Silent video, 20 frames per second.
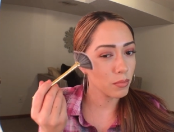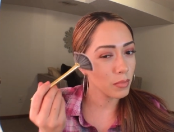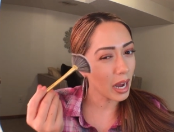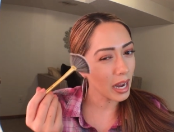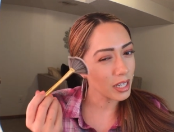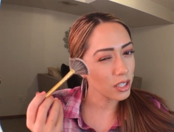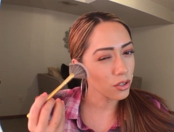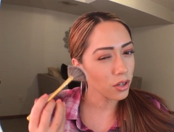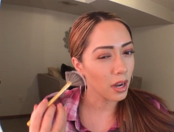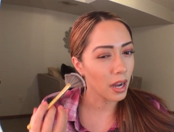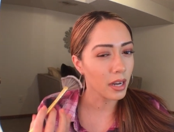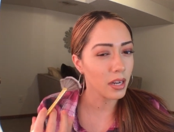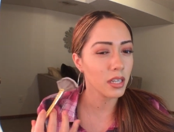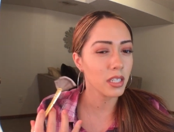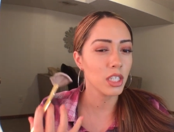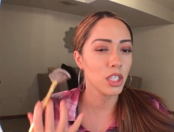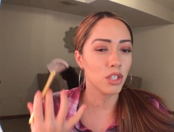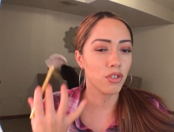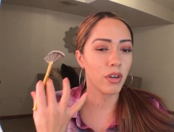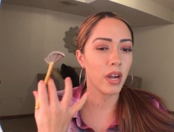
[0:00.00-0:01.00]
I try
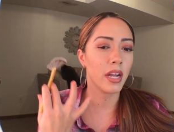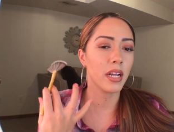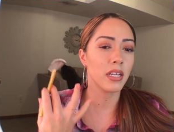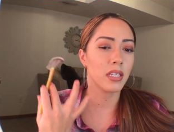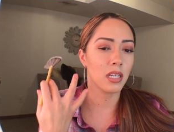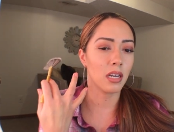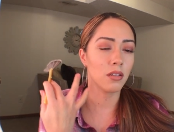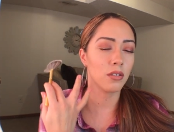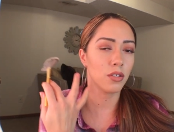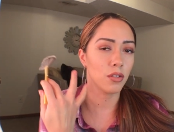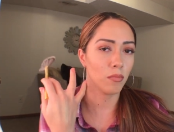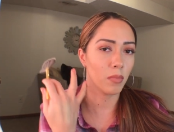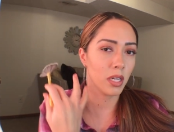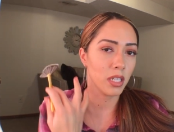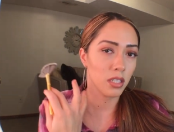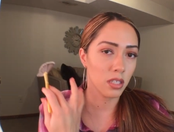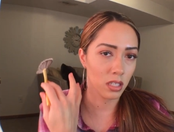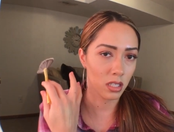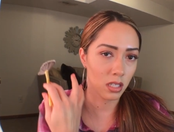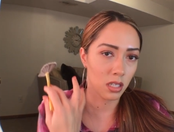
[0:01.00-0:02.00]
not to drag it down too
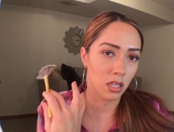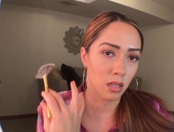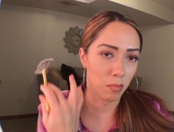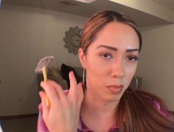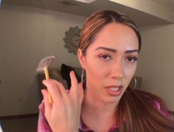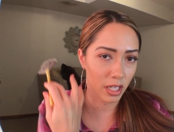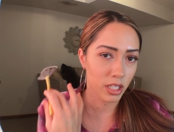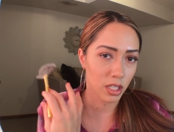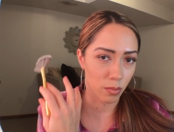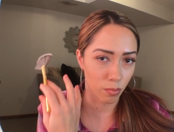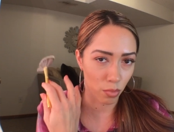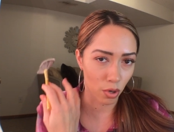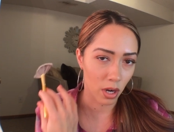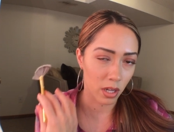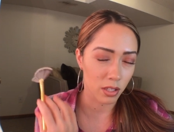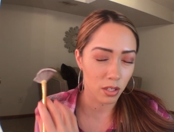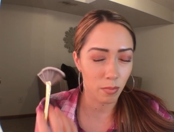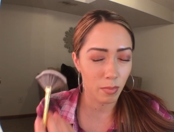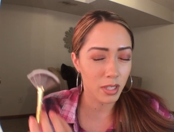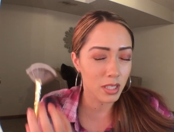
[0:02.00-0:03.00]
much into the blush and
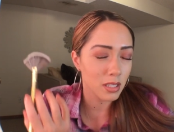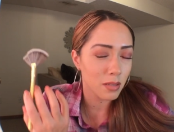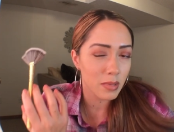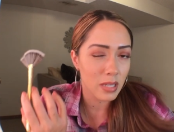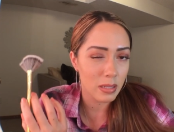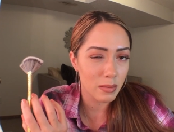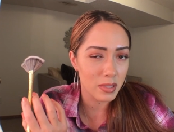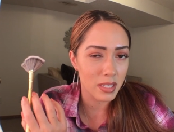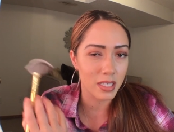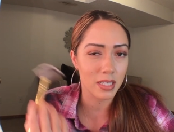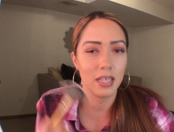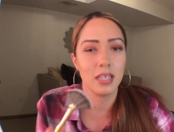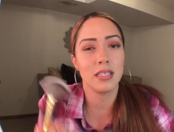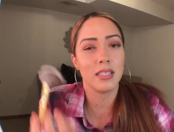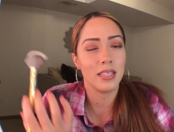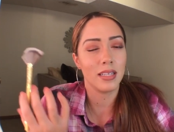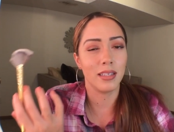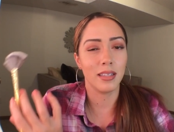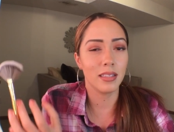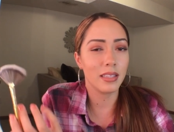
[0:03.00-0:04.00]
bronzer, but sometimes it
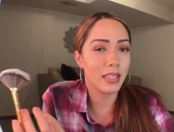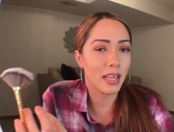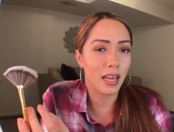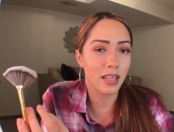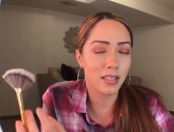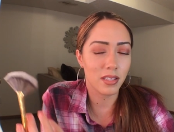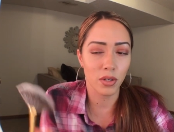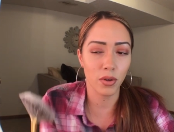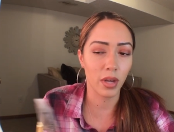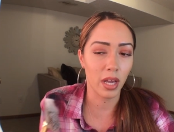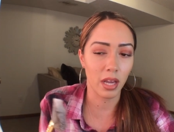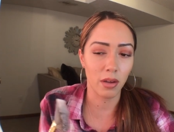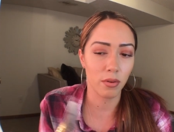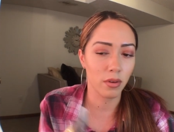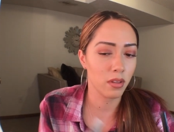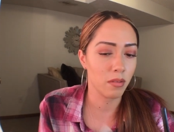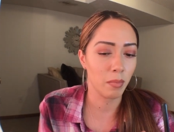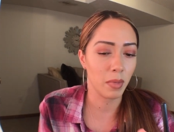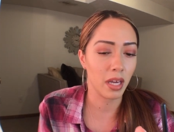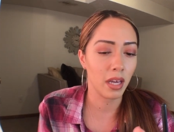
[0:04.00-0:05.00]
does, and that's okay
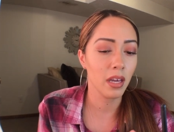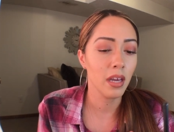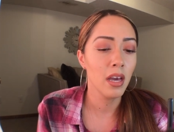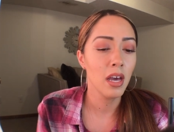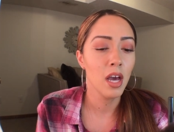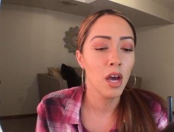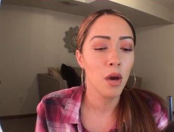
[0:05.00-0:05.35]
with me.